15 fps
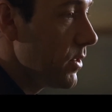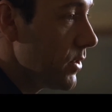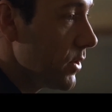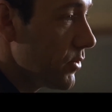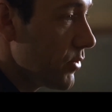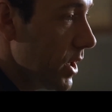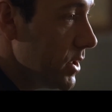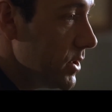
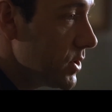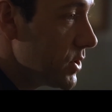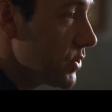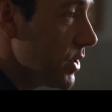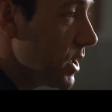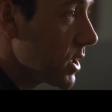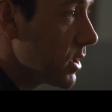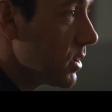The greatest
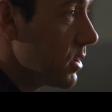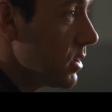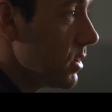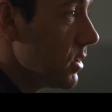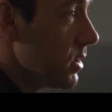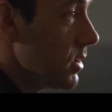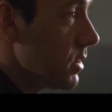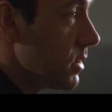trick
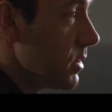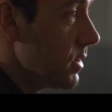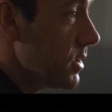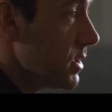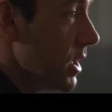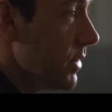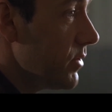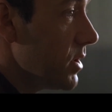
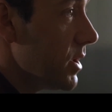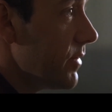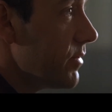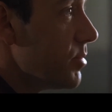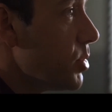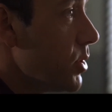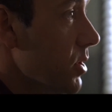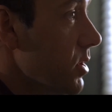the devil
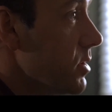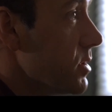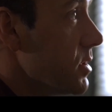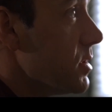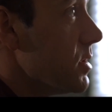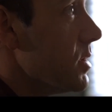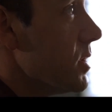ever pulled